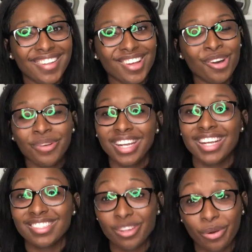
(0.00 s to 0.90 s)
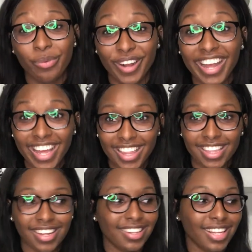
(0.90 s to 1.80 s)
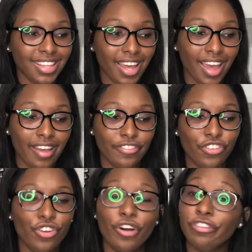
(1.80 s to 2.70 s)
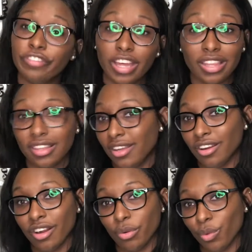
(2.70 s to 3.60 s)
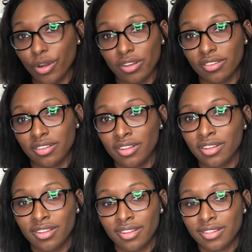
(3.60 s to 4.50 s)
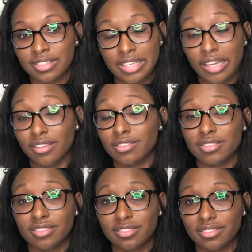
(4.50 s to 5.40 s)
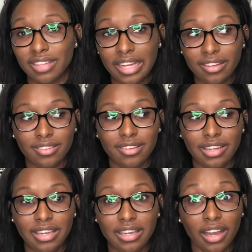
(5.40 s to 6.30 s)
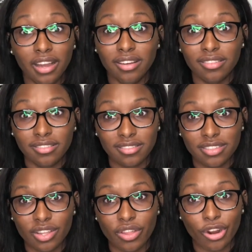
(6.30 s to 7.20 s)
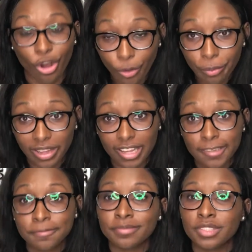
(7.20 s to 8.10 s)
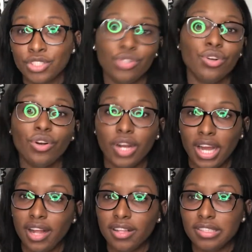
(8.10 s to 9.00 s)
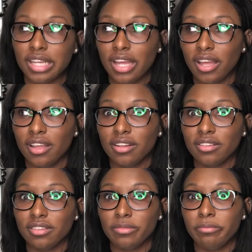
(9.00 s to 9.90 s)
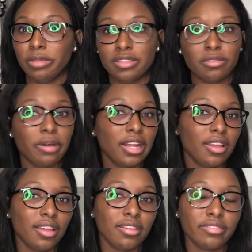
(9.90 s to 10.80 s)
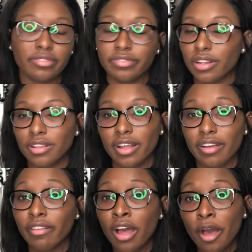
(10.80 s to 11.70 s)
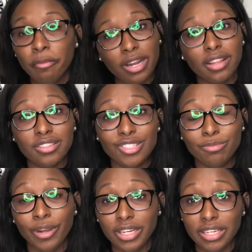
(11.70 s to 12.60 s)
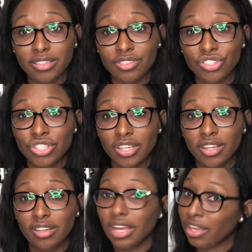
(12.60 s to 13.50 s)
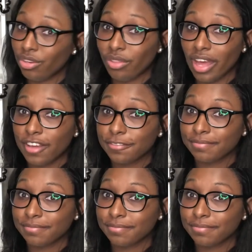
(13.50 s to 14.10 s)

Queen has no work ethic. Like, they have no faith in her work skills. Like, none. So they're hoping she'll go to college and meet somebody and fall in love. But now that she's pregnant, she can't do that.